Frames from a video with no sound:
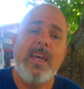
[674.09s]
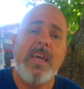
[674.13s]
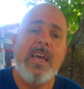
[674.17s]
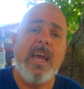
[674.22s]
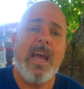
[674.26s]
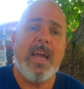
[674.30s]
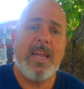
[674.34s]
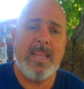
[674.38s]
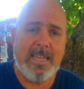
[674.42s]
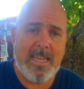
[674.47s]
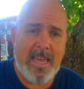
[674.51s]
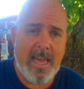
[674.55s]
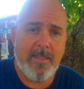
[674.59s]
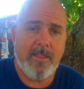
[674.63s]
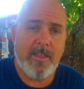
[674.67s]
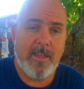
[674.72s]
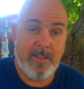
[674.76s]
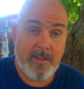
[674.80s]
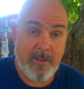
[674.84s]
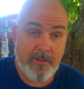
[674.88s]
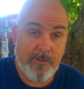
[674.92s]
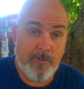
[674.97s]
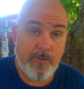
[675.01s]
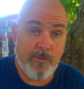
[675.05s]
and get the
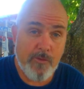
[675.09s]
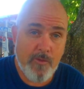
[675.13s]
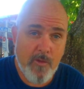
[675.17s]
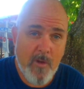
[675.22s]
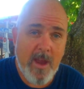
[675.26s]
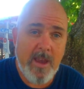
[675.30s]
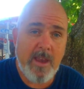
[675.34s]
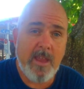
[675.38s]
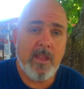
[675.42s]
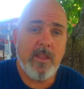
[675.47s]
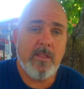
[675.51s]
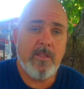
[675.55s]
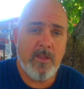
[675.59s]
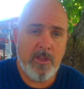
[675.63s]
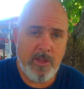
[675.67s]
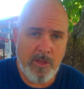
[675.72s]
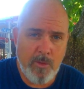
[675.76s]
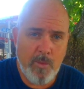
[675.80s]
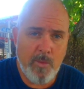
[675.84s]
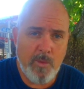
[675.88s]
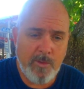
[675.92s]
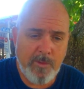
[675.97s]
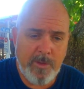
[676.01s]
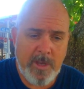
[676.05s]
additional training that
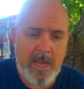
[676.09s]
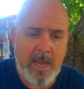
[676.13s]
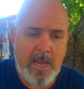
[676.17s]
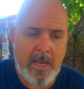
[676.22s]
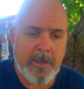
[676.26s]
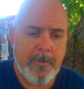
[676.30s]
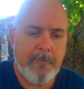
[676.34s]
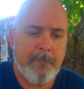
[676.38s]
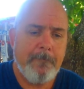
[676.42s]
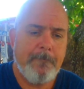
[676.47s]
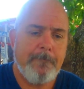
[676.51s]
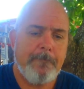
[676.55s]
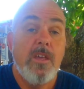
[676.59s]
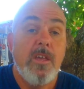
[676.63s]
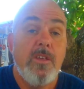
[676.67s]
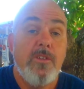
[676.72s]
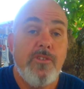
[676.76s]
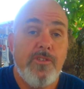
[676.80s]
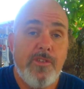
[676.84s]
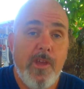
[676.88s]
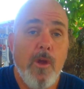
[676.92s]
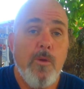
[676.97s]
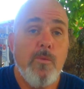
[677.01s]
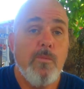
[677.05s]
you will need.
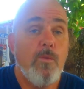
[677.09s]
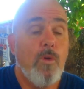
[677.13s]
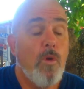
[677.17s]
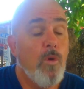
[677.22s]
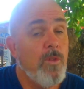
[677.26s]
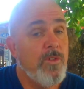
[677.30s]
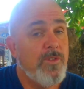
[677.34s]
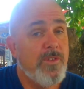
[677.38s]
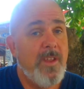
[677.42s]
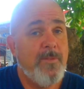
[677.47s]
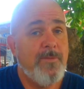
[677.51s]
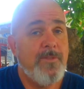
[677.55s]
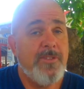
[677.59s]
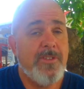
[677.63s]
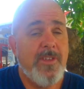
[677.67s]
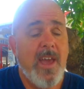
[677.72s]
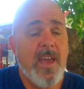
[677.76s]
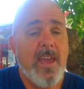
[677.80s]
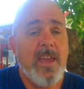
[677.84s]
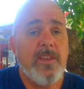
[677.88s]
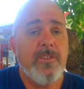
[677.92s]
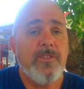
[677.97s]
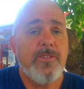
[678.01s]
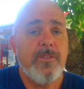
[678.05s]
So all that's left to
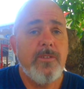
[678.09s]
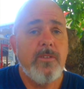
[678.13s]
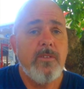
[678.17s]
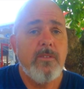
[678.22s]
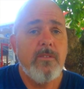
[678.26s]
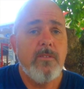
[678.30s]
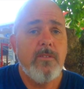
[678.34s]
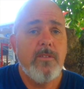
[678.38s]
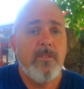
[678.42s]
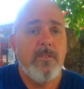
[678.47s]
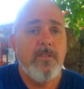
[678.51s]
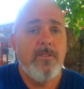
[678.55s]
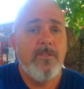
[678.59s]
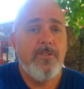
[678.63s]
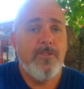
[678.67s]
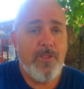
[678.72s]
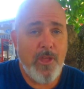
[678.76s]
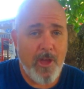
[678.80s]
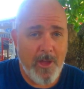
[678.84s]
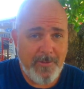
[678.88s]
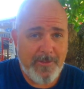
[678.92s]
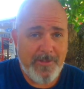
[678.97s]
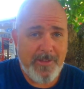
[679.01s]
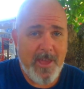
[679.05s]
say is
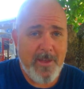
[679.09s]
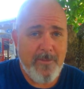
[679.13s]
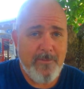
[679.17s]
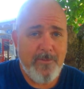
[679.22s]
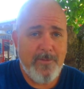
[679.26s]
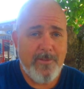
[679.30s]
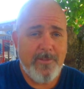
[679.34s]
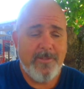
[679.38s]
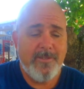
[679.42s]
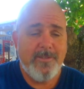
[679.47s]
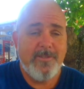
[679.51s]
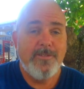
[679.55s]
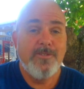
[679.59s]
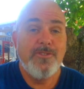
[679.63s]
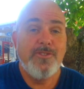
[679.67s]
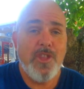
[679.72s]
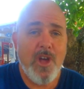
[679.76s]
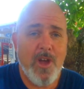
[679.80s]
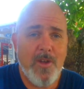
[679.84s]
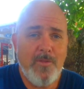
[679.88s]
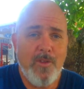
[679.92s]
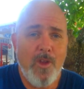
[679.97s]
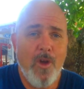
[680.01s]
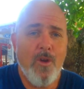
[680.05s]
dive safe,
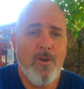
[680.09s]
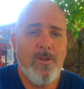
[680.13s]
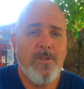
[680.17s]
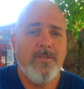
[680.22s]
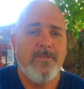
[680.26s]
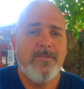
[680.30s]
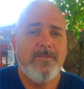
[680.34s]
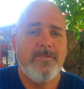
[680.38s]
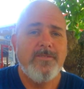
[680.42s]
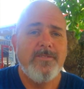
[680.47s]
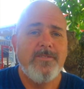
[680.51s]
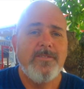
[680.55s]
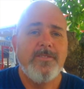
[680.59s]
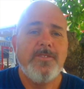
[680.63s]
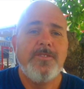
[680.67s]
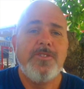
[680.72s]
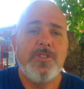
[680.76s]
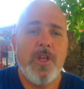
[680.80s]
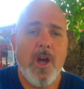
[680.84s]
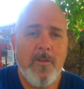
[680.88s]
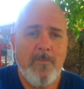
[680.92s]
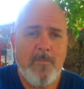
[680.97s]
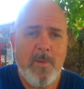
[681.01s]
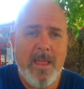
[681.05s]
dive long,
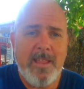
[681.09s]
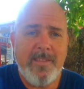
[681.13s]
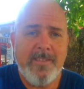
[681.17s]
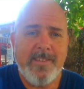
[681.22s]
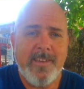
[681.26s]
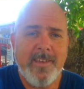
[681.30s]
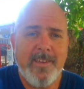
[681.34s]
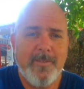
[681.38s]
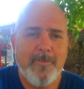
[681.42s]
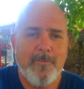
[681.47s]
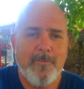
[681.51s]
dive plenty.